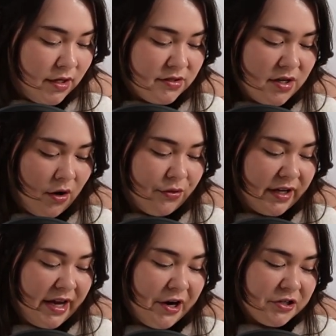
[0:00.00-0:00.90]
So, the
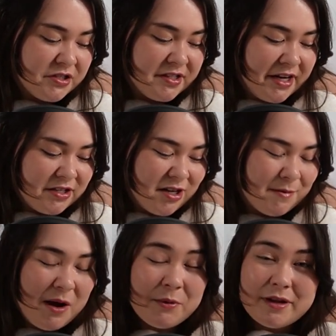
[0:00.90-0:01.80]
characters that I can talk
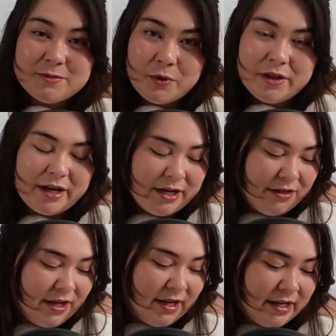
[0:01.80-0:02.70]
about without spoiling
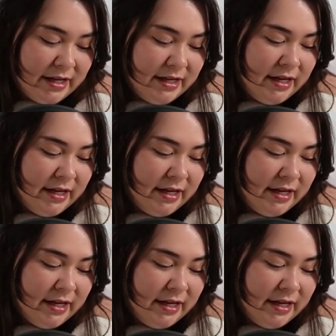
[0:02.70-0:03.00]
anything